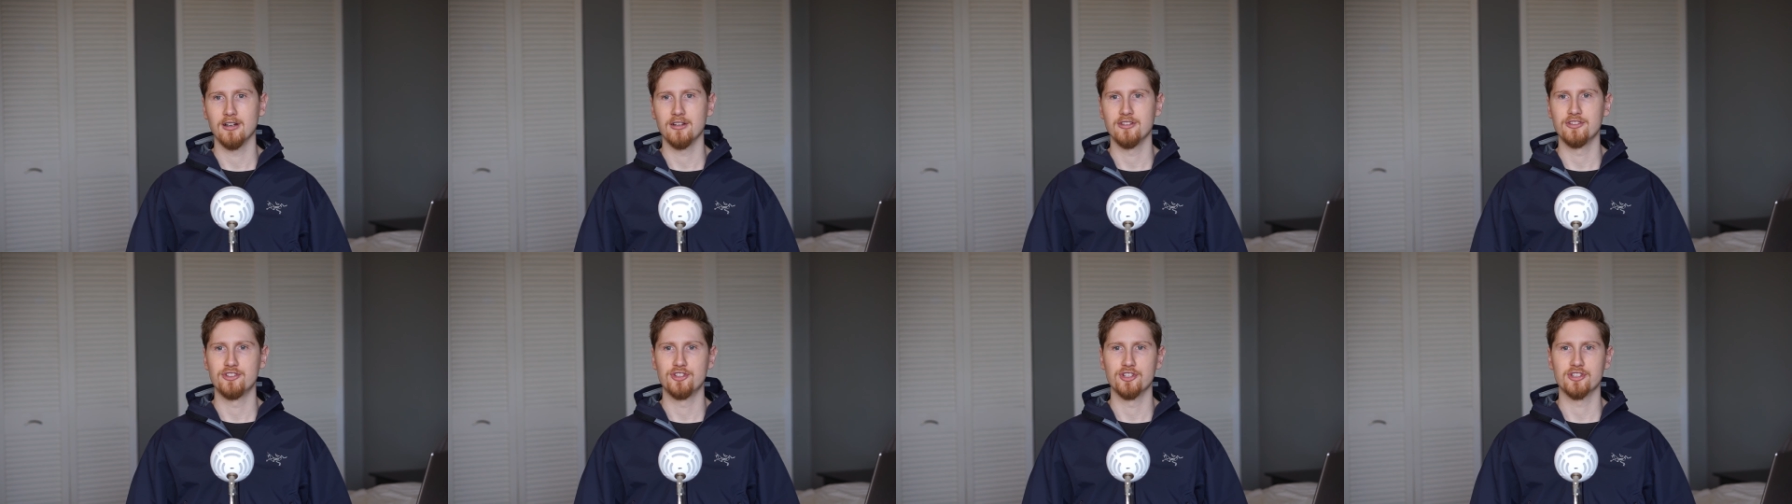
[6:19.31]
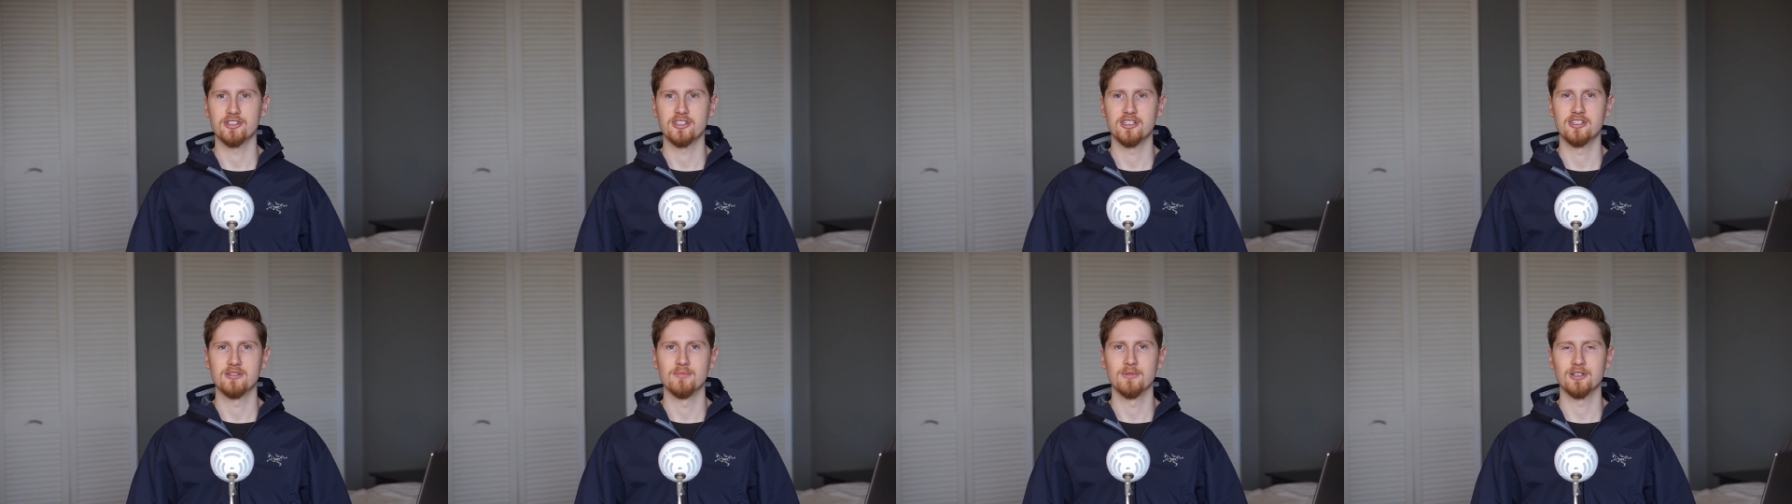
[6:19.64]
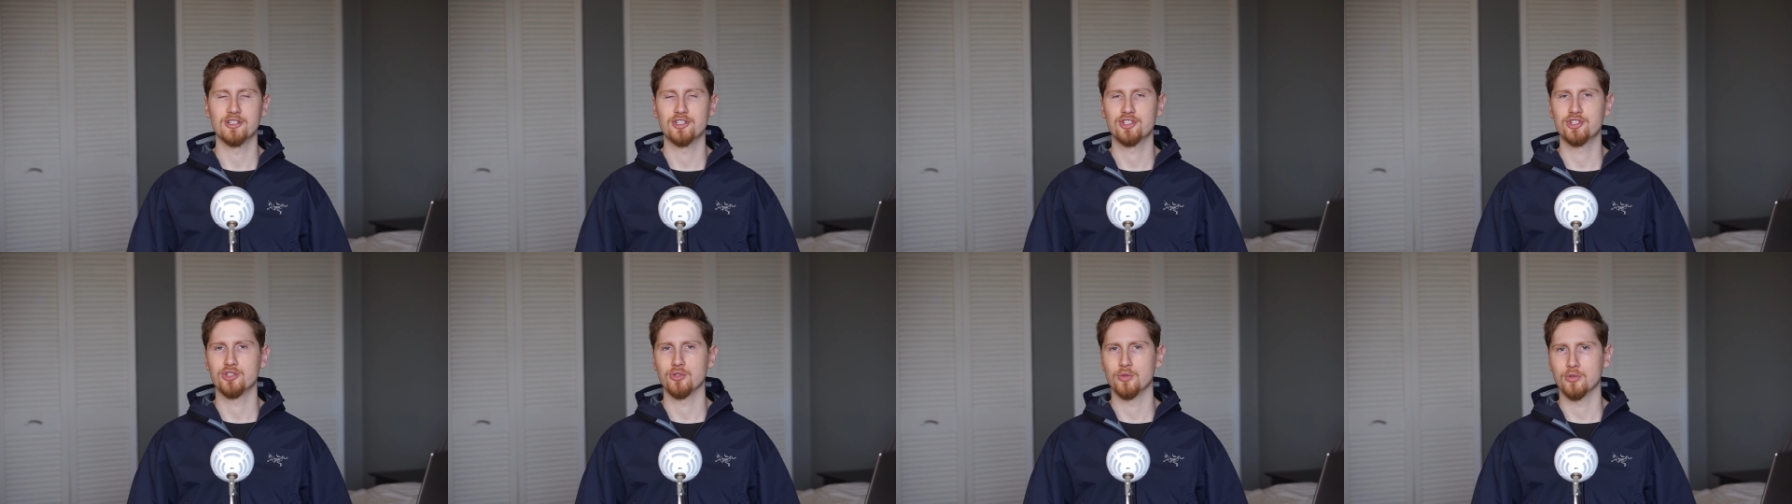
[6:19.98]
is just it's much
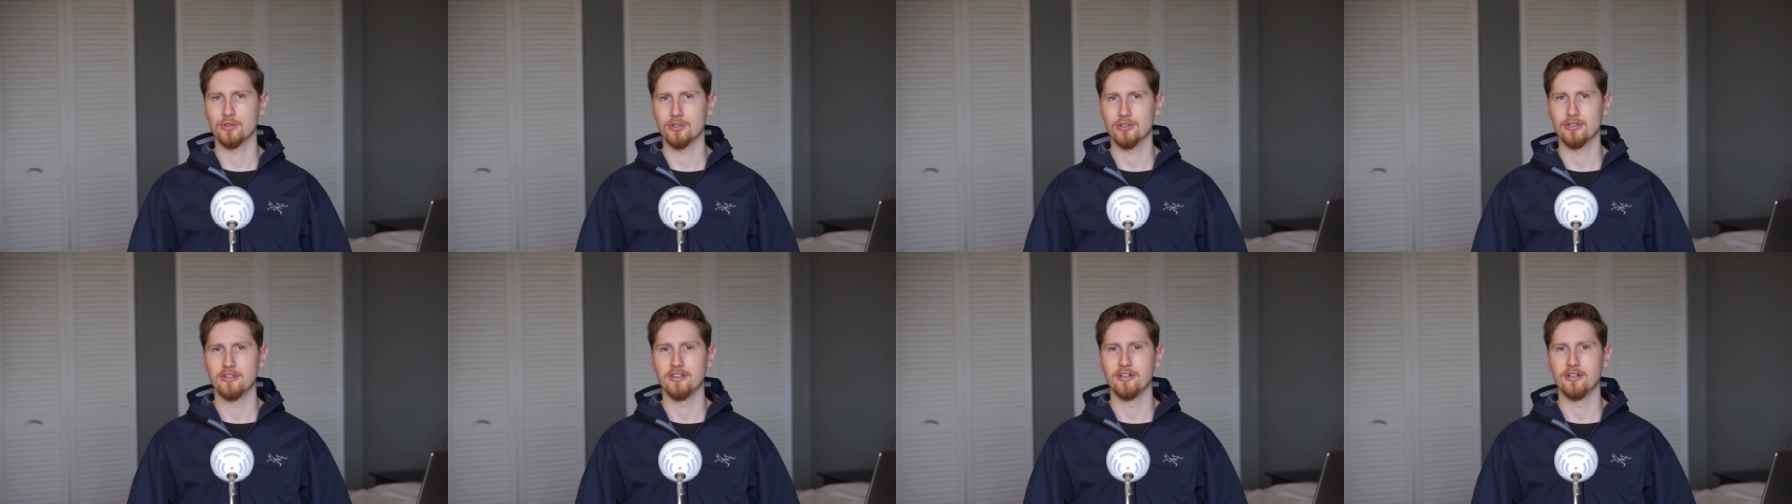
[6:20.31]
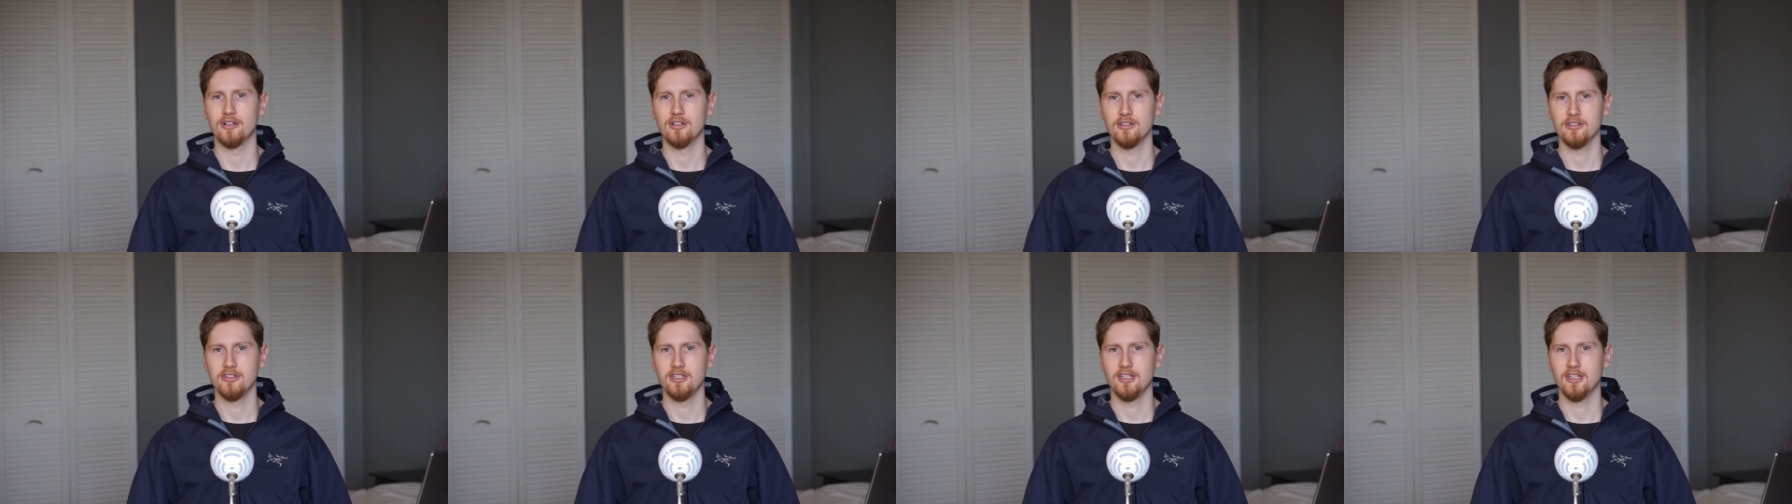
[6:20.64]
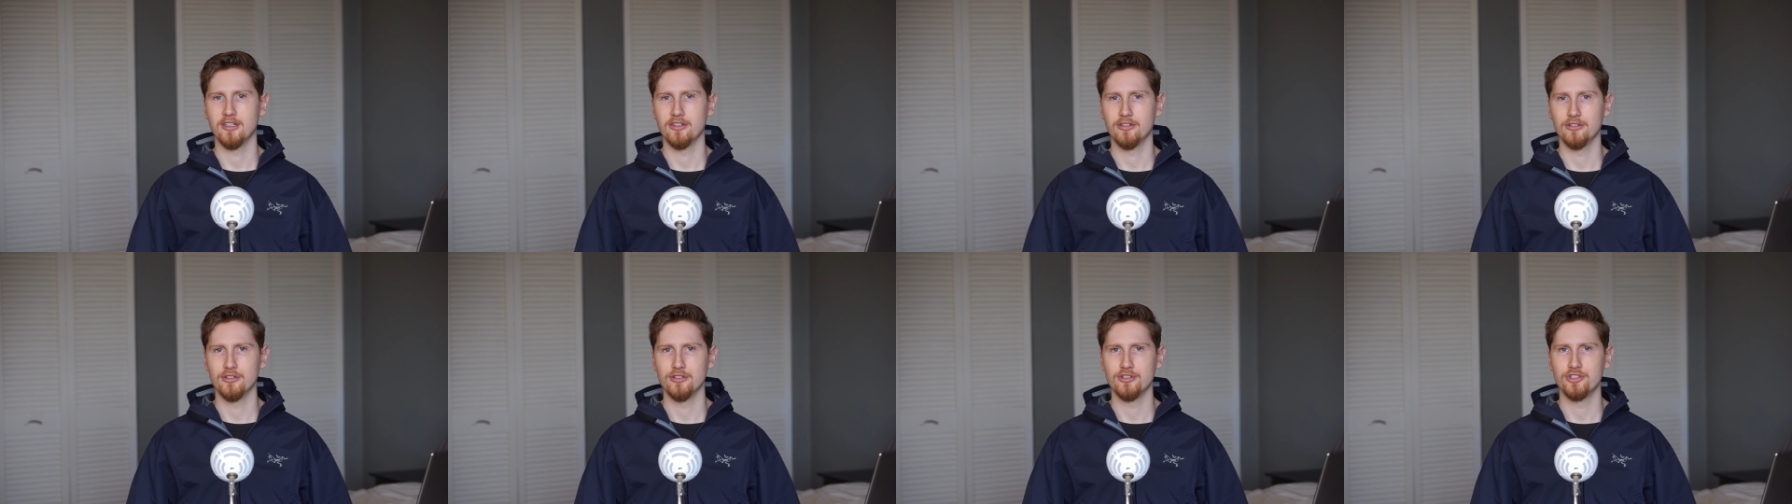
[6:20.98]
shorter than all the
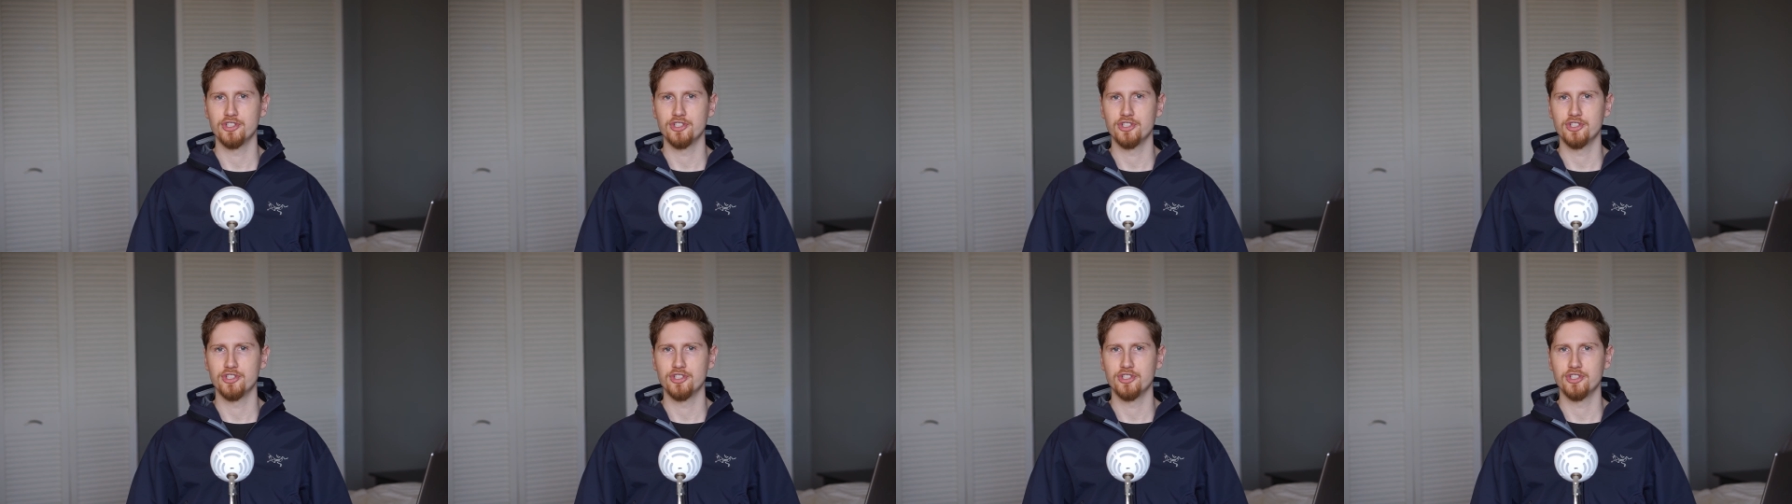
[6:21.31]
other